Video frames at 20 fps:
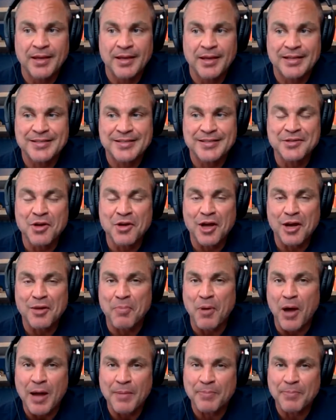It's not a
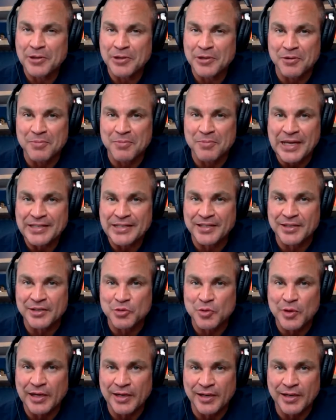popular
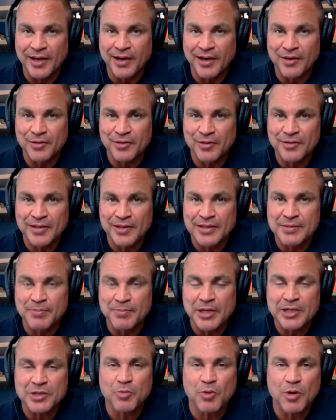message right now. It's
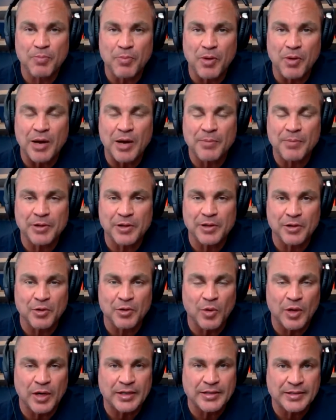much more popular to
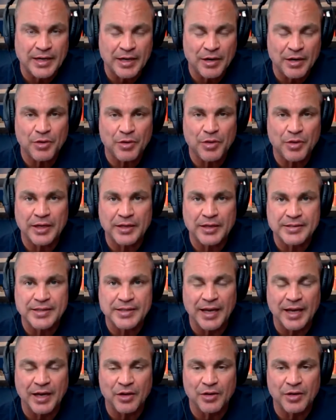want to tear things
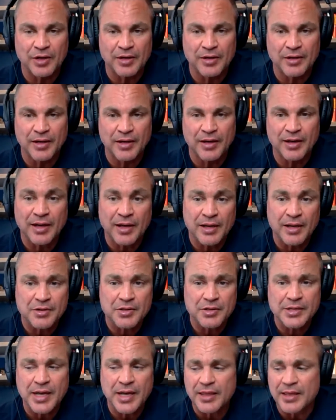down. And I
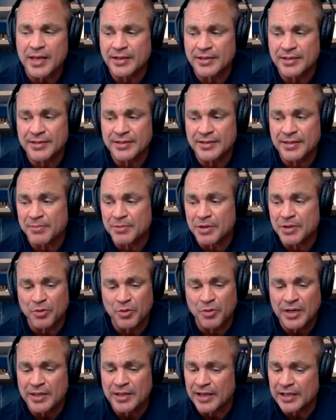understand that to some
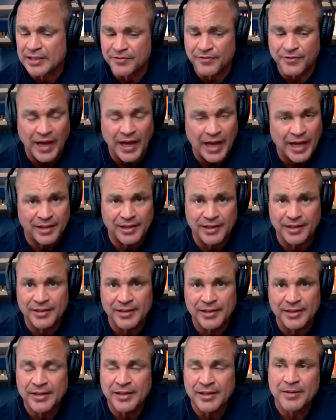degree, that's valid,
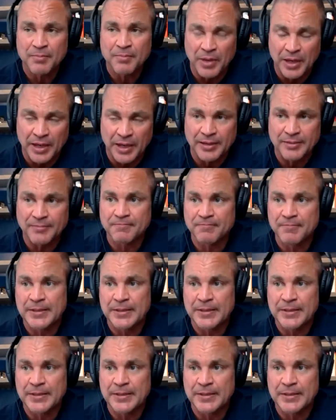but